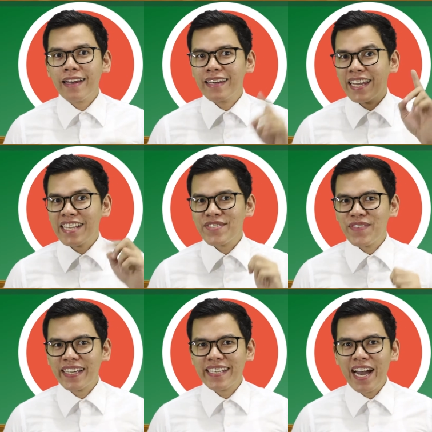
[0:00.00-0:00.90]
Let's
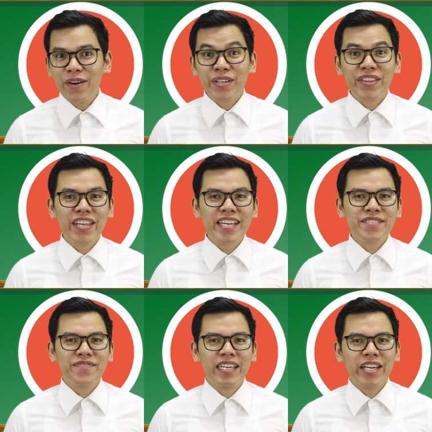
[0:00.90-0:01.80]
find out in this
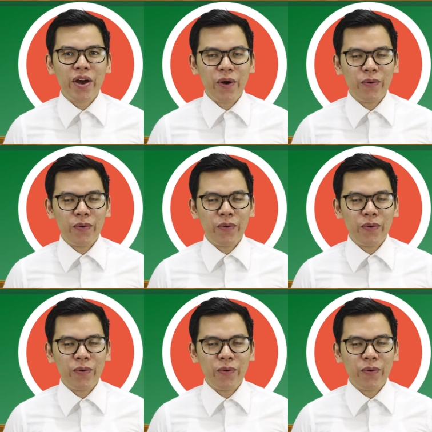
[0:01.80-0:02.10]
video.